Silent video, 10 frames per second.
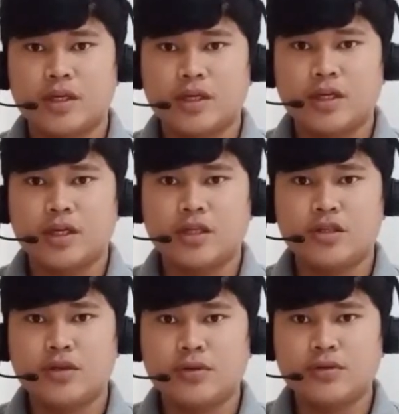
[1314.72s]
Yet he
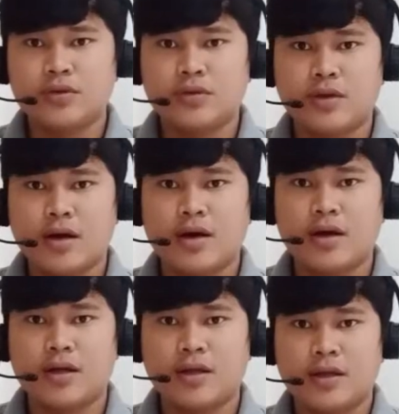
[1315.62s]
chose to
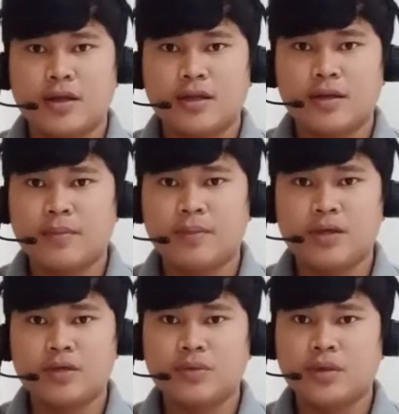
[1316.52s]
die, not
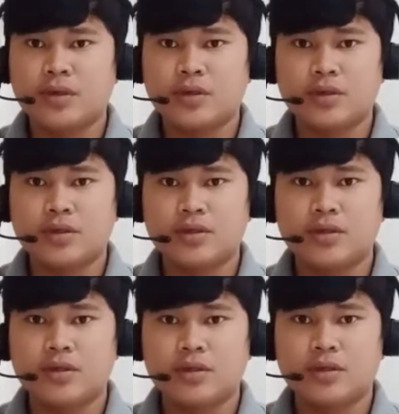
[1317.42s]
because we are
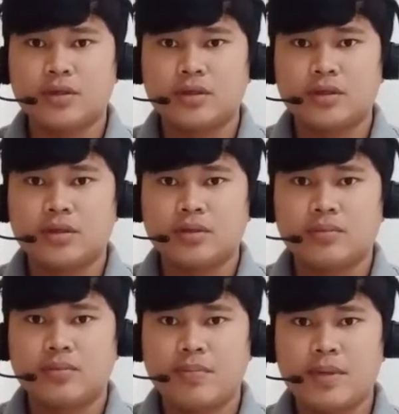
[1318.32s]
good,
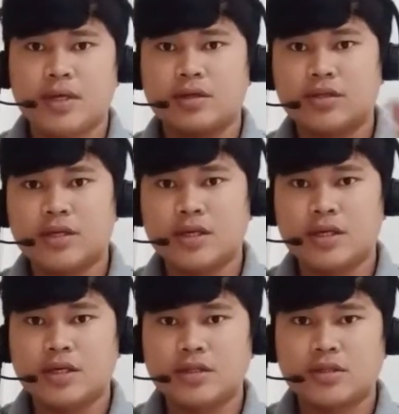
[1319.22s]
but because he
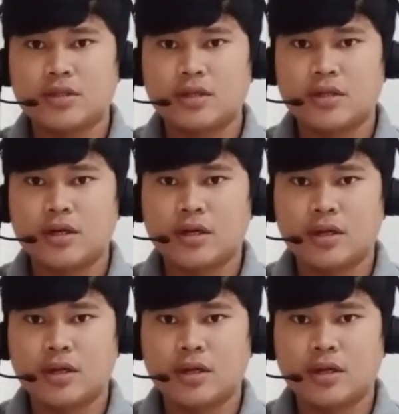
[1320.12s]
is a